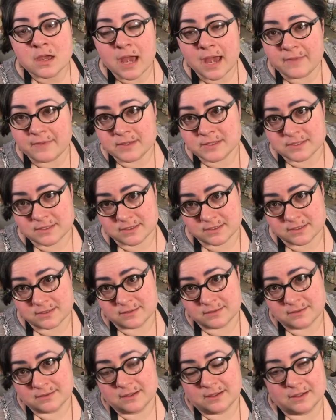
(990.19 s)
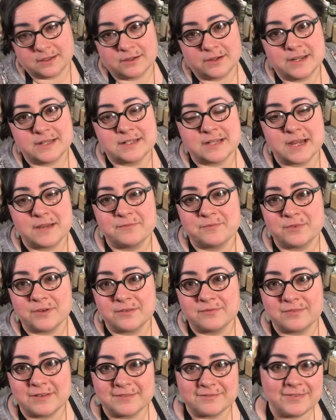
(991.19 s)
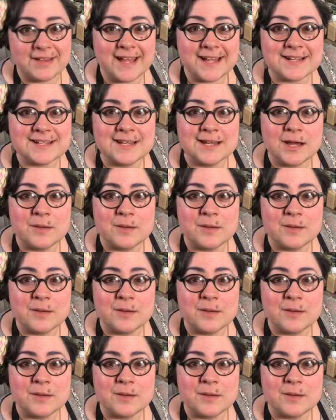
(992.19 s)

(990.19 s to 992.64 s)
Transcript: and this is a, a great time for a fun fact